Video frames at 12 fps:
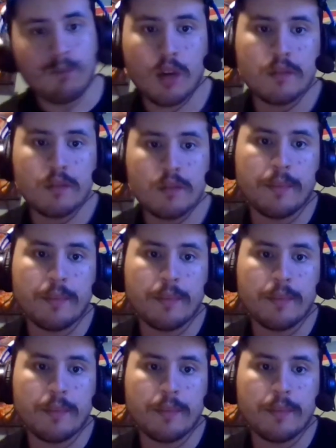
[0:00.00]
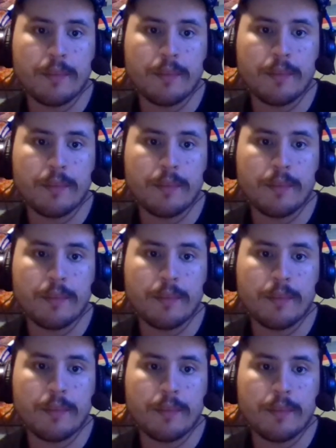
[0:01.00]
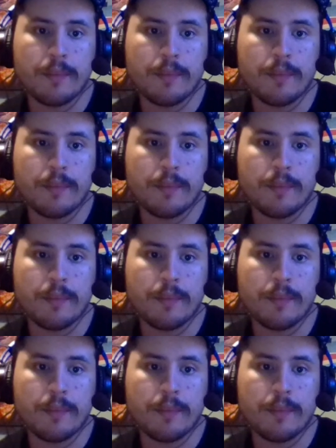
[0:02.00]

One of the best and the entire time,